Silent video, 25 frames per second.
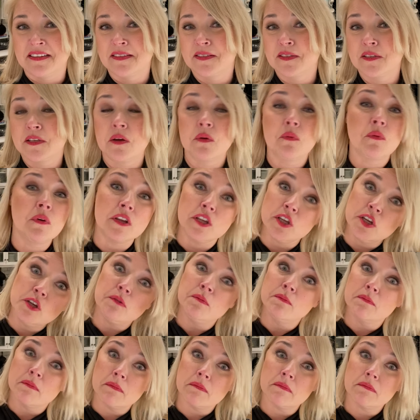So what
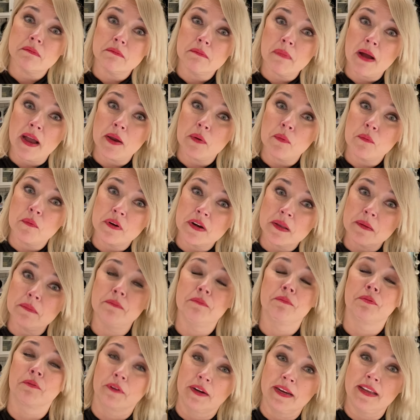you might want to
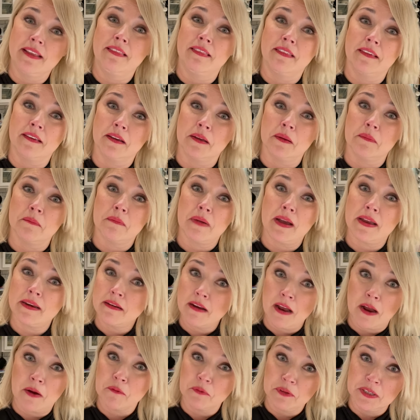bring them might
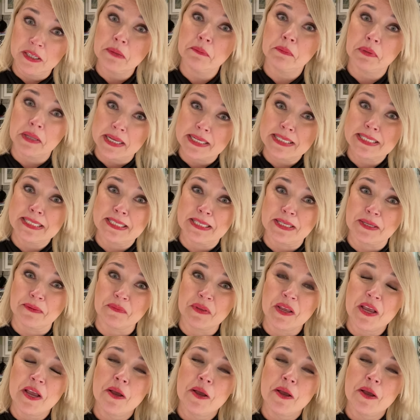not really bless them.